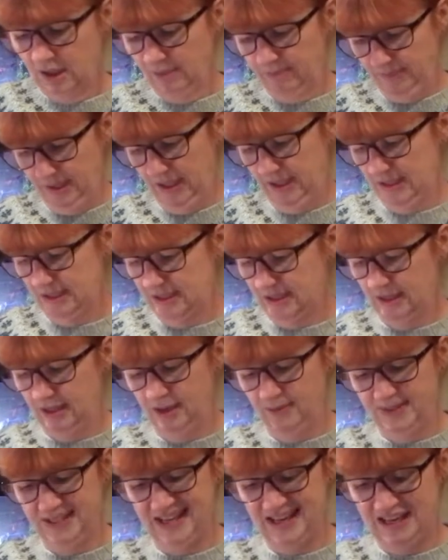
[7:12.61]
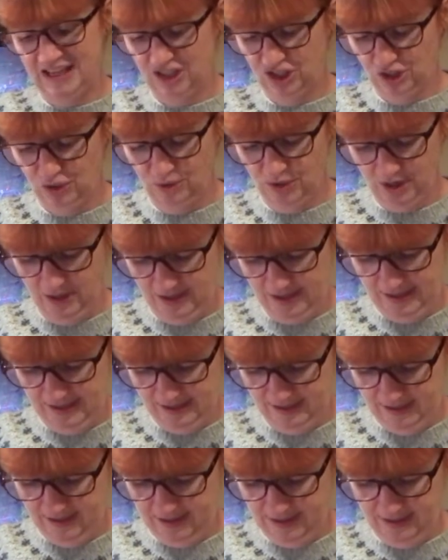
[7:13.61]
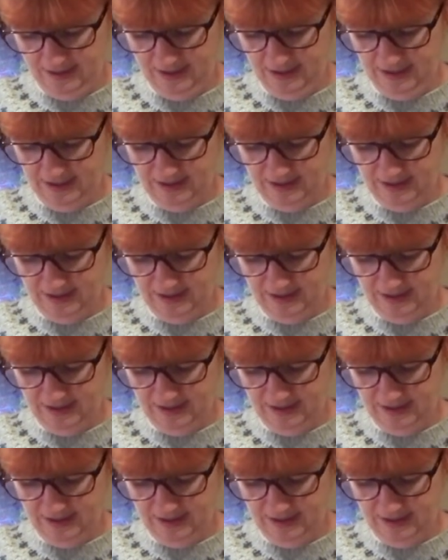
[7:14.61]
But I was getting too tired last night.